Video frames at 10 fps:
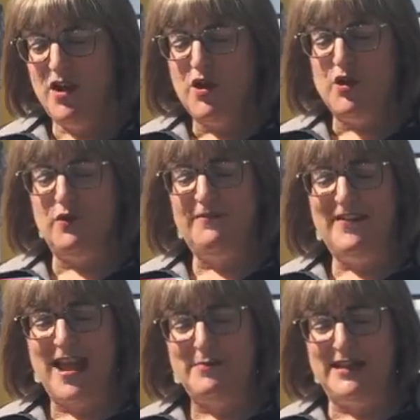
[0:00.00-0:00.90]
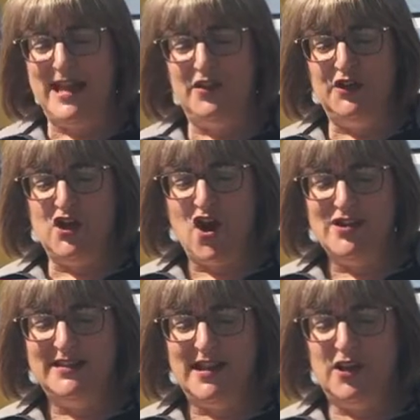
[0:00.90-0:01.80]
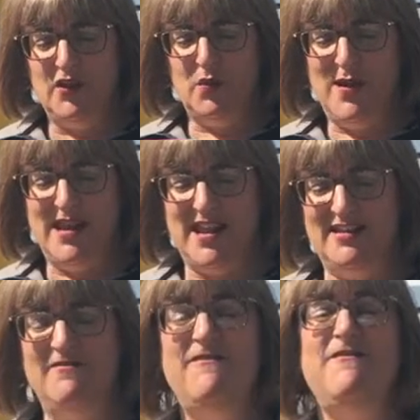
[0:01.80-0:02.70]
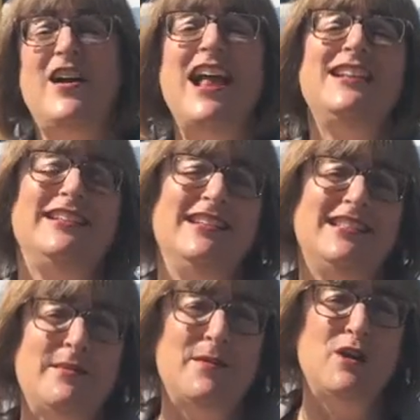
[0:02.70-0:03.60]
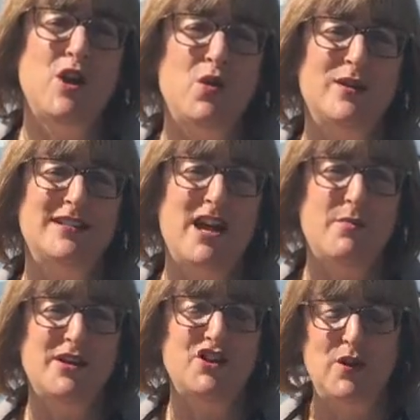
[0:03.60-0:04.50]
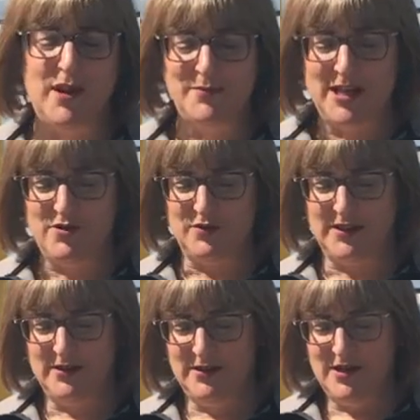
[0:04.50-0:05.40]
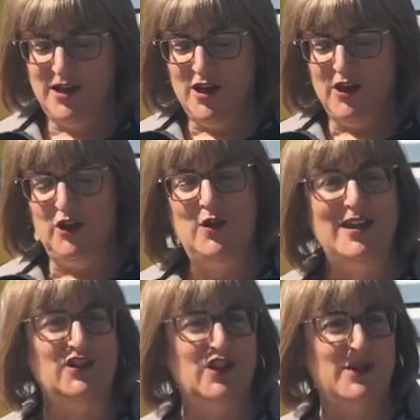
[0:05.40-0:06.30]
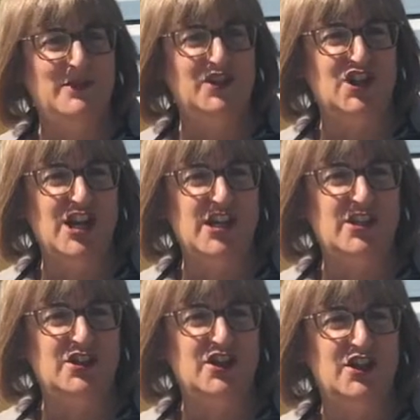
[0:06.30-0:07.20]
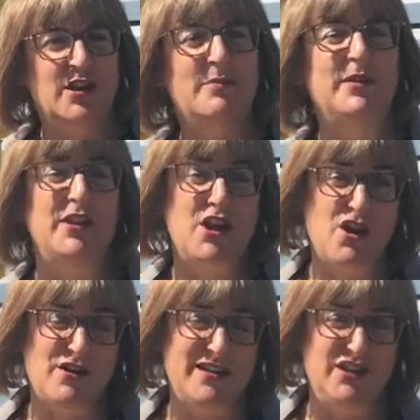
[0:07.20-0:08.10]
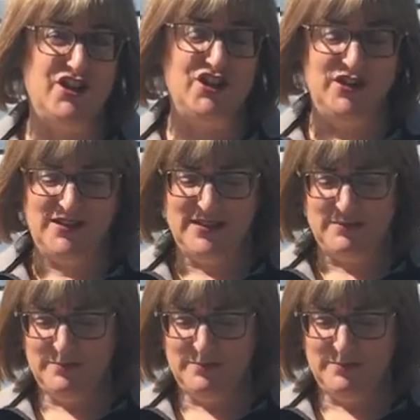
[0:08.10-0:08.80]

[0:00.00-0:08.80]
Your family held a yard sale on the weekend and finally someone noticed how much you helped out. You get to keep the change, but there are conditions.